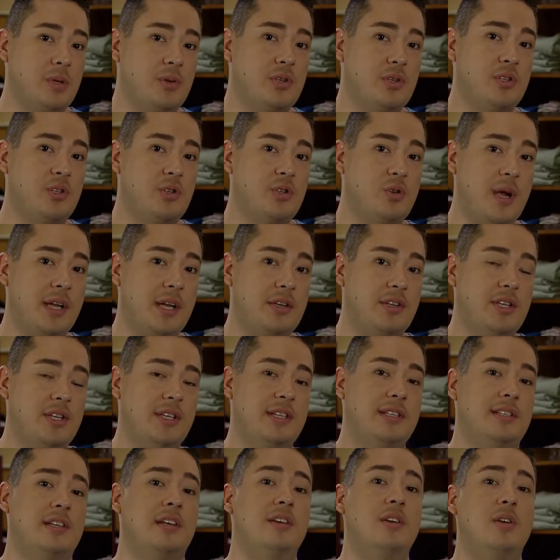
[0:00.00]

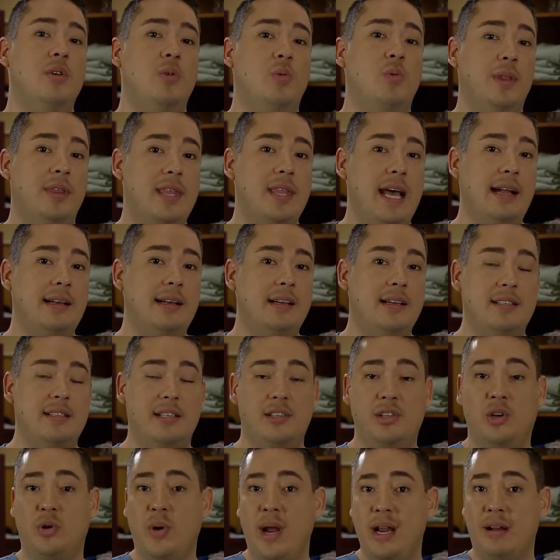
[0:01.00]
stretches. What that does
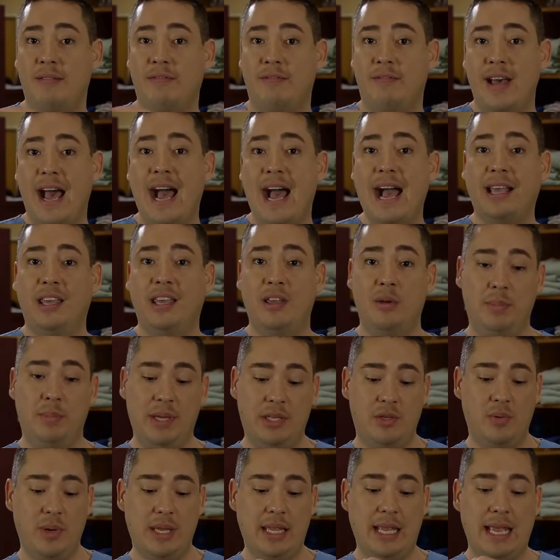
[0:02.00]
is create a vacuum
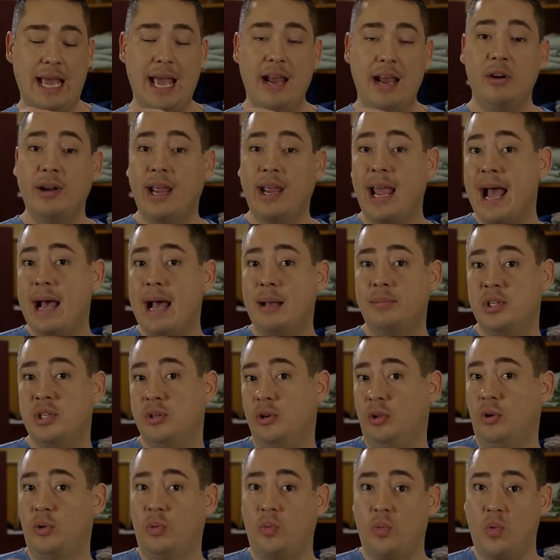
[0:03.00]
between the
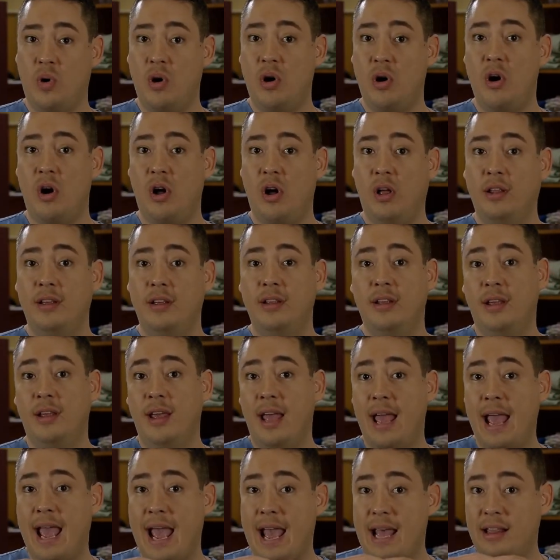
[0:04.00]
intercapsular wall
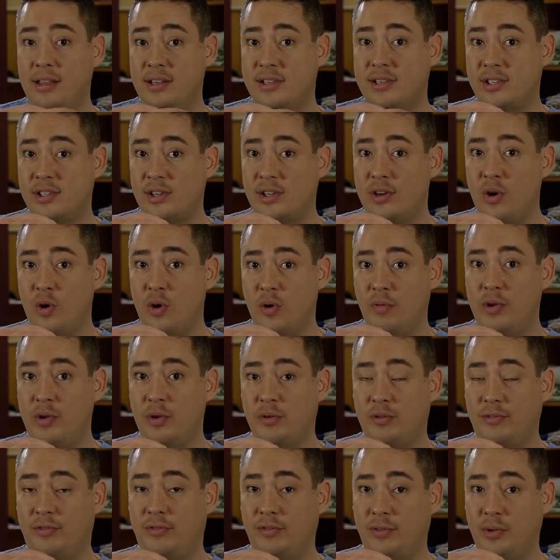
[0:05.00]
and the
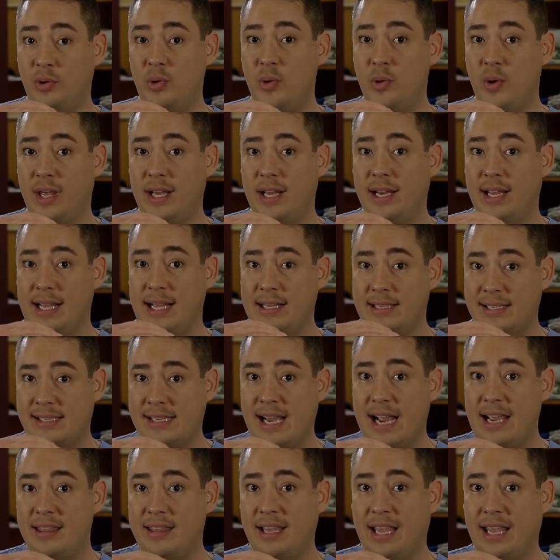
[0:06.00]
synovial fluid
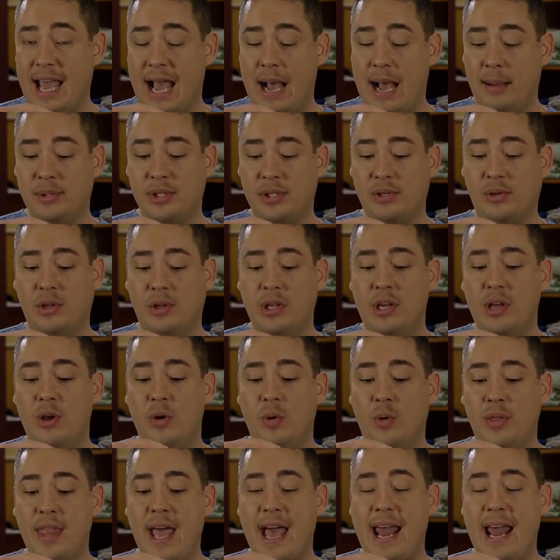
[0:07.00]
inside the capsule.
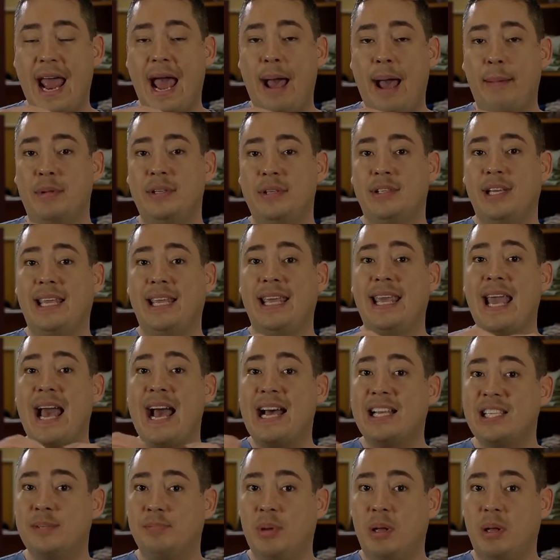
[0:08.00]
When that happens, a
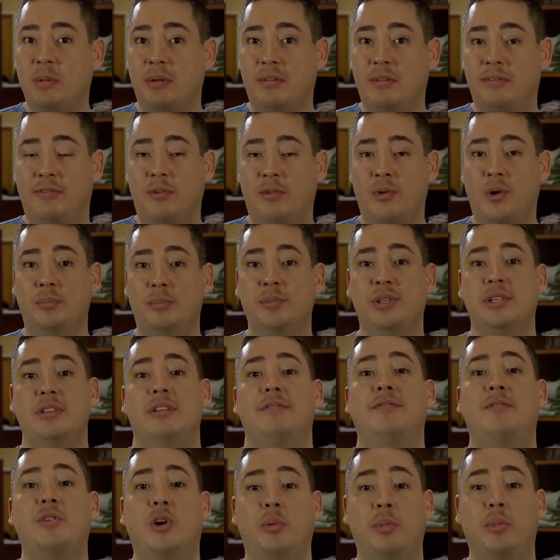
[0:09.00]
gas bubble forms in the
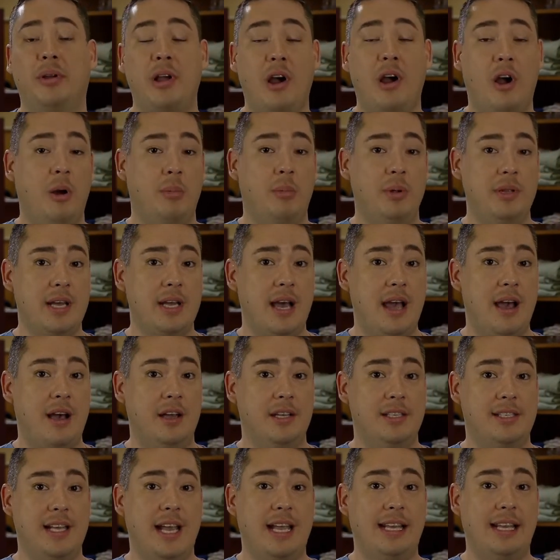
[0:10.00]
form of carbon
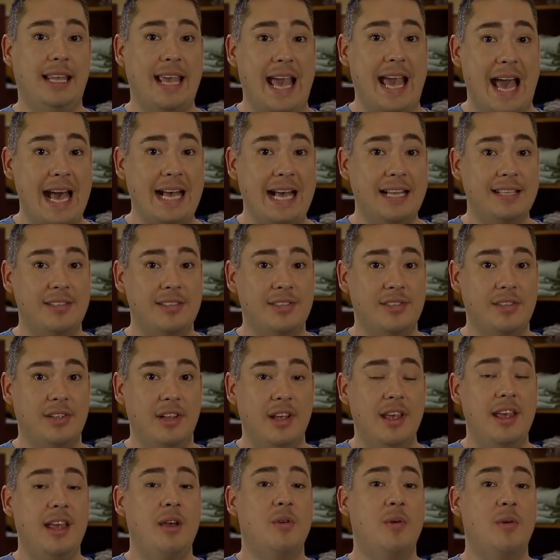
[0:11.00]
dioxide gas.
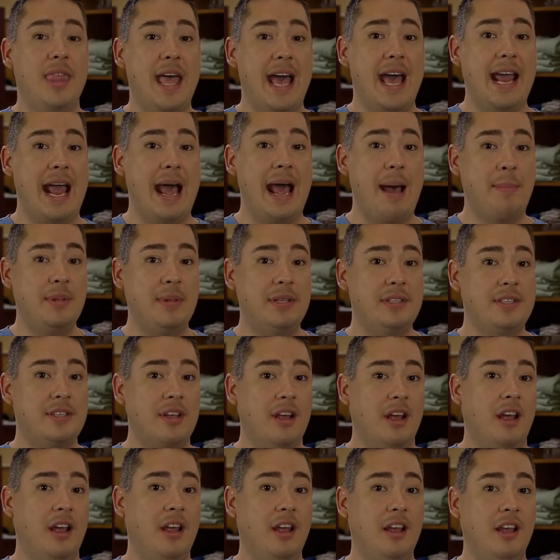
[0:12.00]
When that happens,
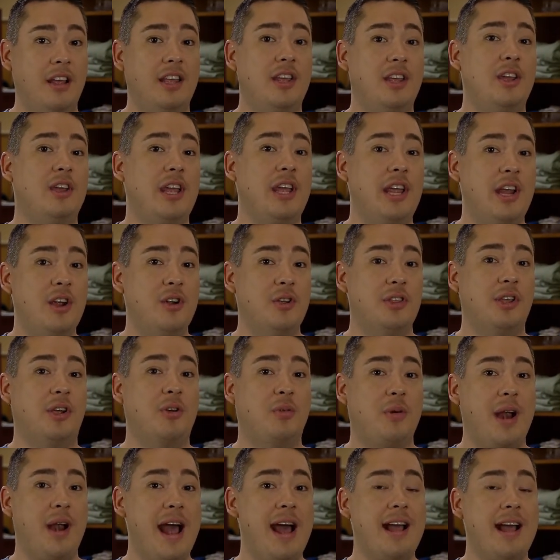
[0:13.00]
you hear the
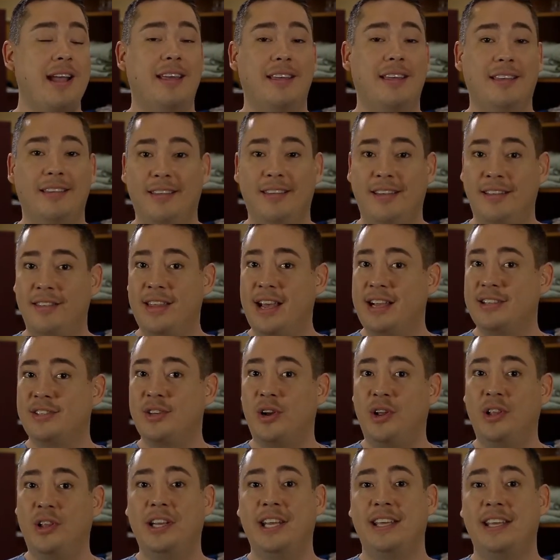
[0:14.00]
crack, and that's
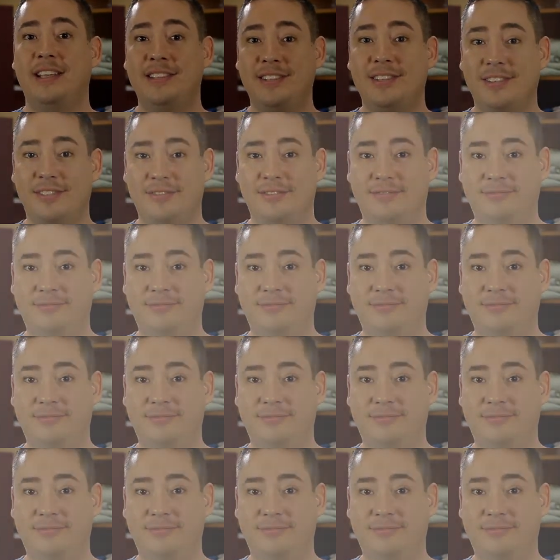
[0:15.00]
all it is.